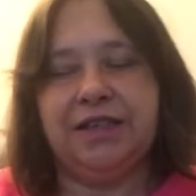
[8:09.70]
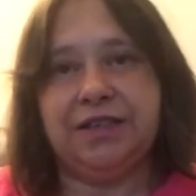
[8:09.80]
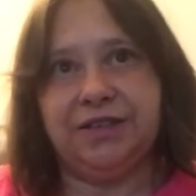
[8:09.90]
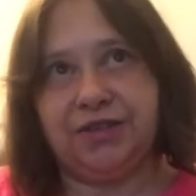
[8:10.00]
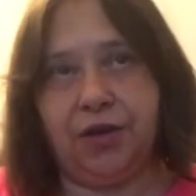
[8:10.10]

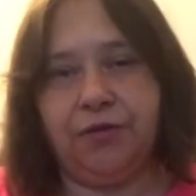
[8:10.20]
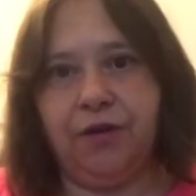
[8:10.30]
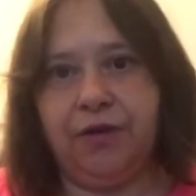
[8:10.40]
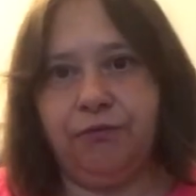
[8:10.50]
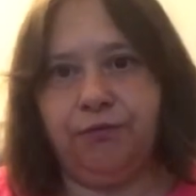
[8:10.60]
so
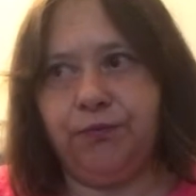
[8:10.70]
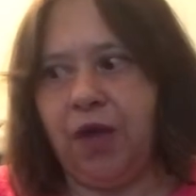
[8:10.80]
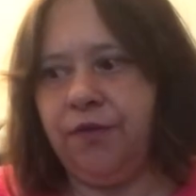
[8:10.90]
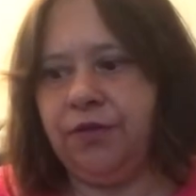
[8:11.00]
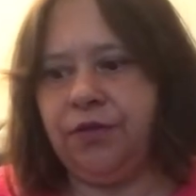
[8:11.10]

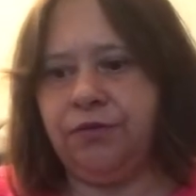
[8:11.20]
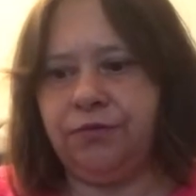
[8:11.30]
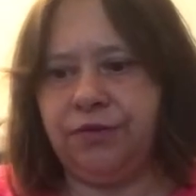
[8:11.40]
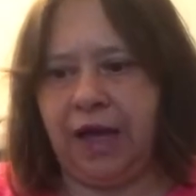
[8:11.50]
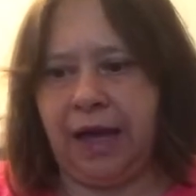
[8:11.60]
other than
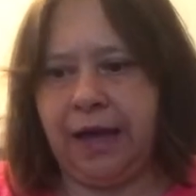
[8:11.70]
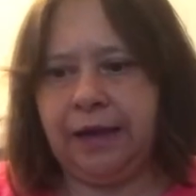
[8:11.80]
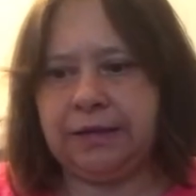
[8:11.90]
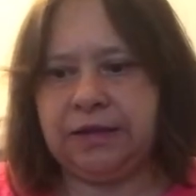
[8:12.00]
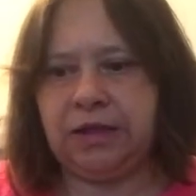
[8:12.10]

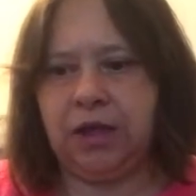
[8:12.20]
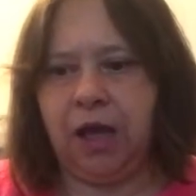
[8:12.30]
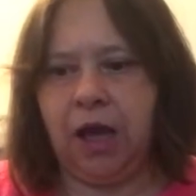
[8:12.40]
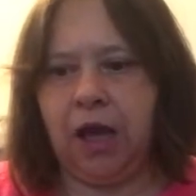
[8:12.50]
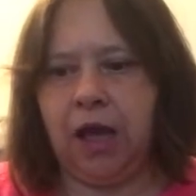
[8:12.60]
that,
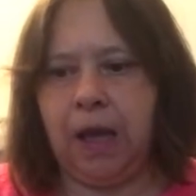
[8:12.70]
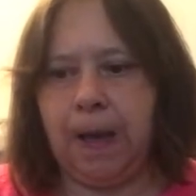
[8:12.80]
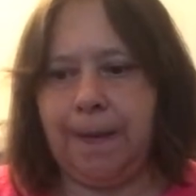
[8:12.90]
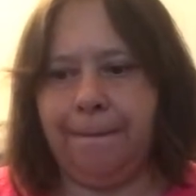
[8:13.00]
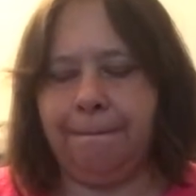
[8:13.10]

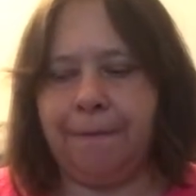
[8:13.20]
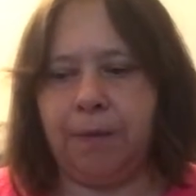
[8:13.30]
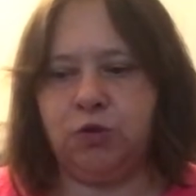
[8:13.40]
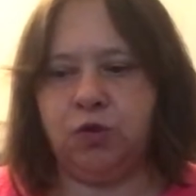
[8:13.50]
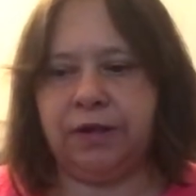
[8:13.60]
I'm
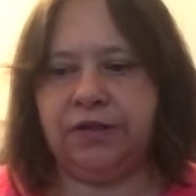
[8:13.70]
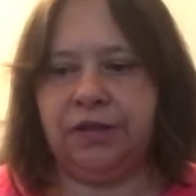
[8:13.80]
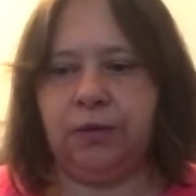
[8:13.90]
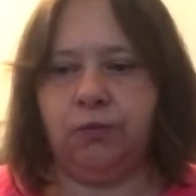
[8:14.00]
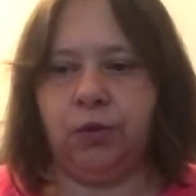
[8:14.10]
trying to
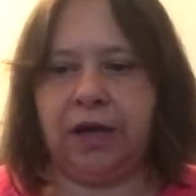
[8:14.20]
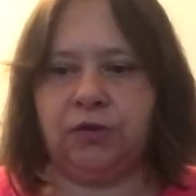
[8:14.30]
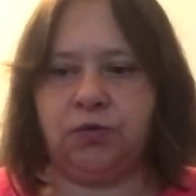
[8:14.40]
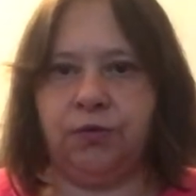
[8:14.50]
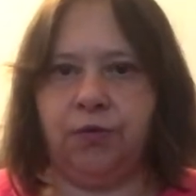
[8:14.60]
think what
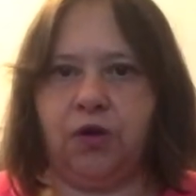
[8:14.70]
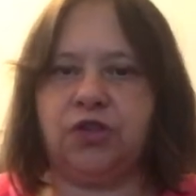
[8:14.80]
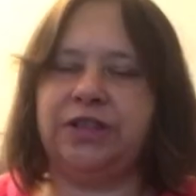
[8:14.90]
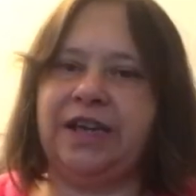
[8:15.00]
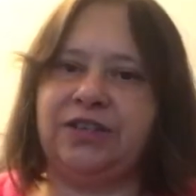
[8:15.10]
else we've watched.
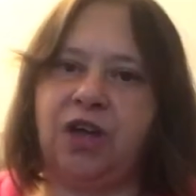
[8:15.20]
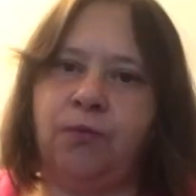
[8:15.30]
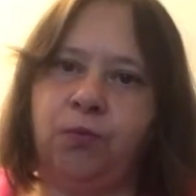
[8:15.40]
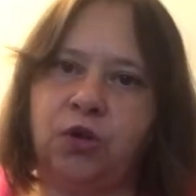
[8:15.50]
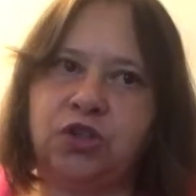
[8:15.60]
Yes,
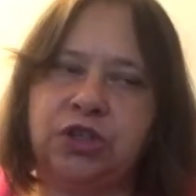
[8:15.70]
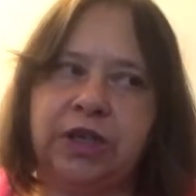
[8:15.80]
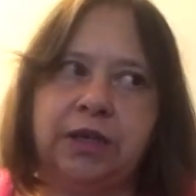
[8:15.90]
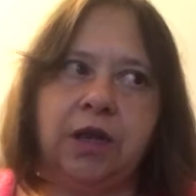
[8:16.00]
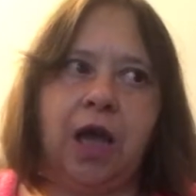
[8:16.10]
I'm
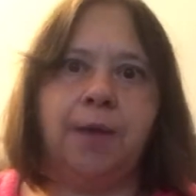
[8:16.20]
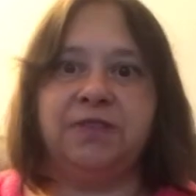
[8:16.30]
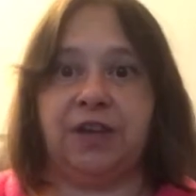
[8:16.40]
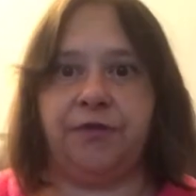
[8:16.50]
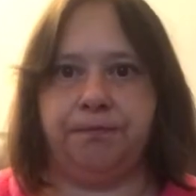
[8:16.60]
watching
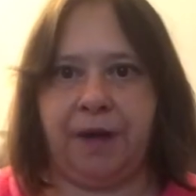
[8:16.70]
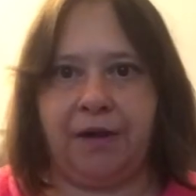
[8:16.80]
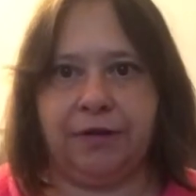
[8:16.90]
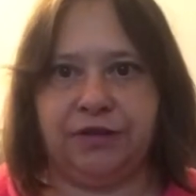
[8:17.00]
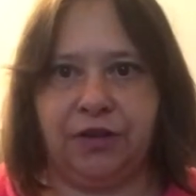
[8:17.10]
Death in
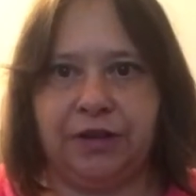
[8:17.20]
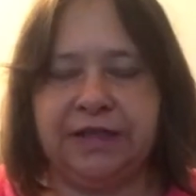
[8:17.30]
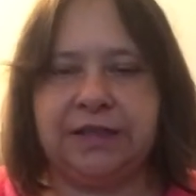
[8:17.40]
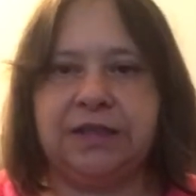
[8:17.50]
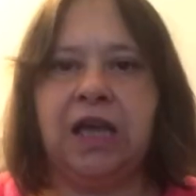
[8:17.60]

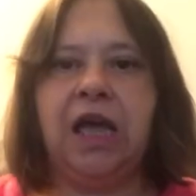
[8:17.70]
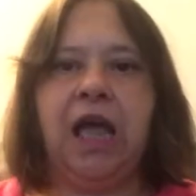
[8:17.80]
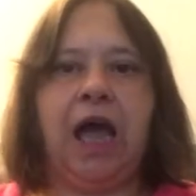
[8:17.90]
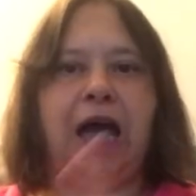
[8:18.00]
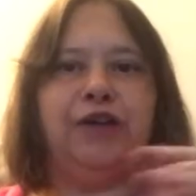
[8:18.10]
Paradise,
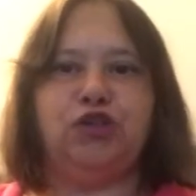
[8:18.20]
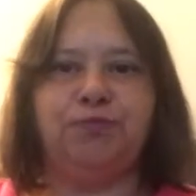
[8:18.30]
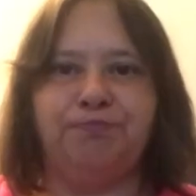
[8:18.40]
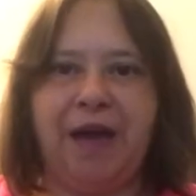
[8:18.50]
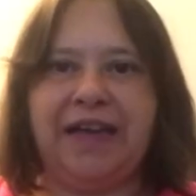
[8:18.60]
and you
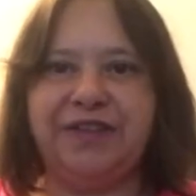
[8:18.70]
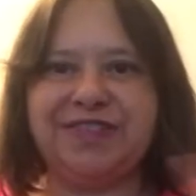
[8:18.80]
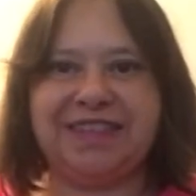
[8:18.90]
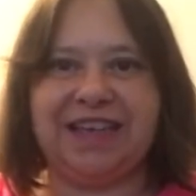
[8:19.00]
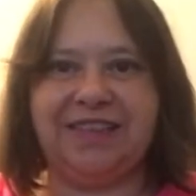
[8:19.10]
may have
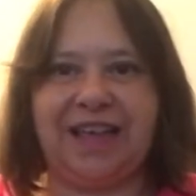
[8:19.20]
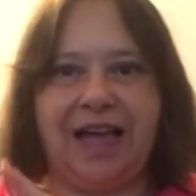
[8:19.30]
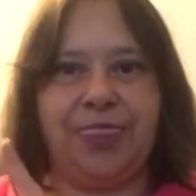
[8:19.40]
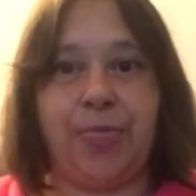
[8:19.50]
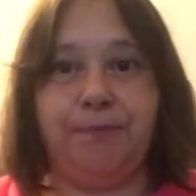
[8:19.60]
seen that
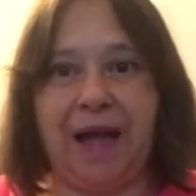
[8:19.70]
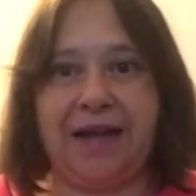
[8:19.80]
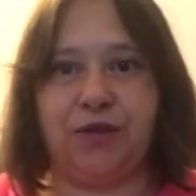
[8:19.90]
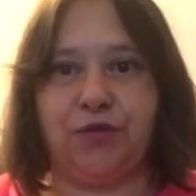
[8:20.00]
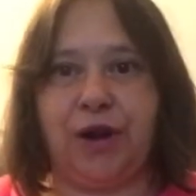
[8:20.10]
in the
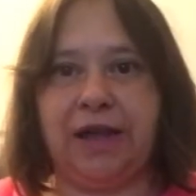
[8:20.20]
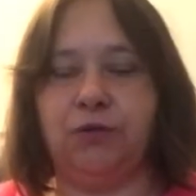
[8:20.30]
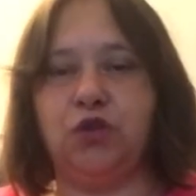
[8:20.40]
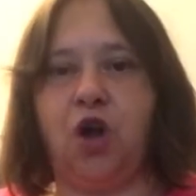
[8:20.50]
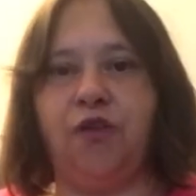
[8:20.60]

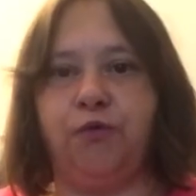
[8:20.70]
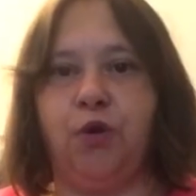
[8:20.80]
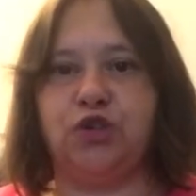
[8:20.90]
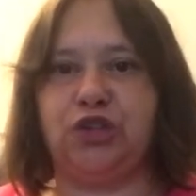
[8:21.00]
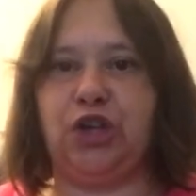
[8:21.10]
background. I've
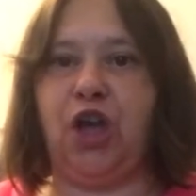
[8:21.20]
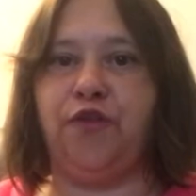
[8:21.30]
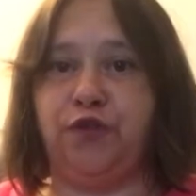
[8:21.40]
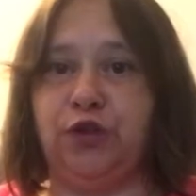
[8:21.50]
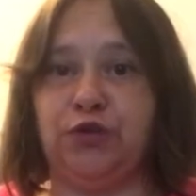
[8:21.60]
watched it a
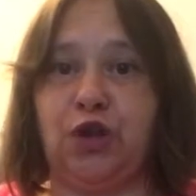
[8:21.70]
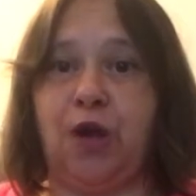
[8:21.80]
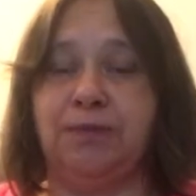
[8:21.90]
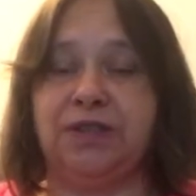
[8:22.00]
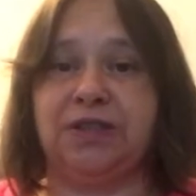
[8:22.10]
few
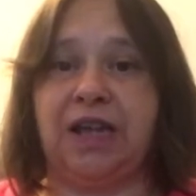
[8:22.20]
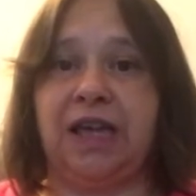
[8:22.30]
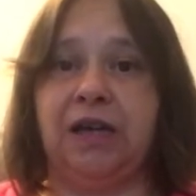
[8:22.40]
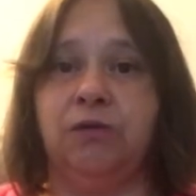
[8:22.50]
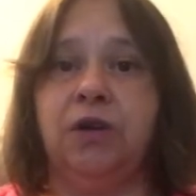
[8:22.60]
times
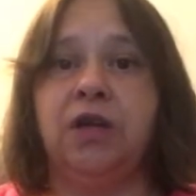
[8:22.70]
now.